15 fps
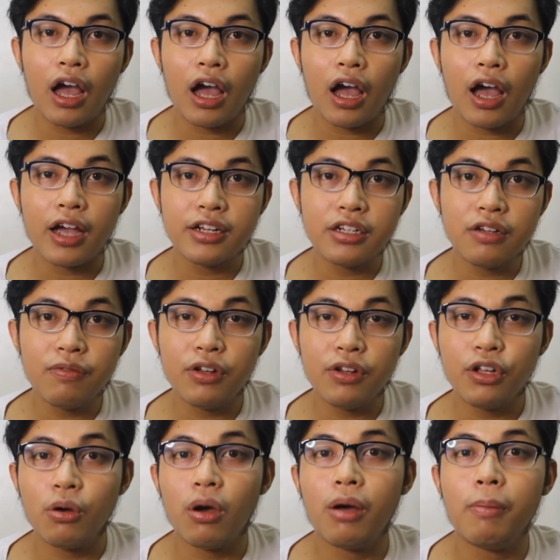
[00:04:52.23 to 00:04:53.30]
I did a
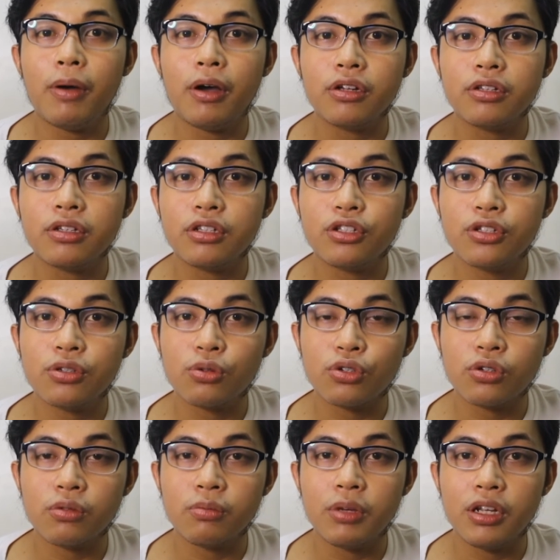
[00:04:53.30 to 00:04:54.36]
video about
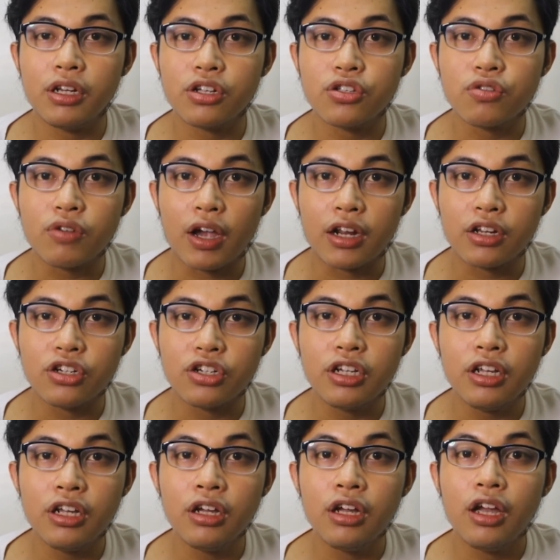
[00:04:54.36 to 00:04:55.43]
social media strategy.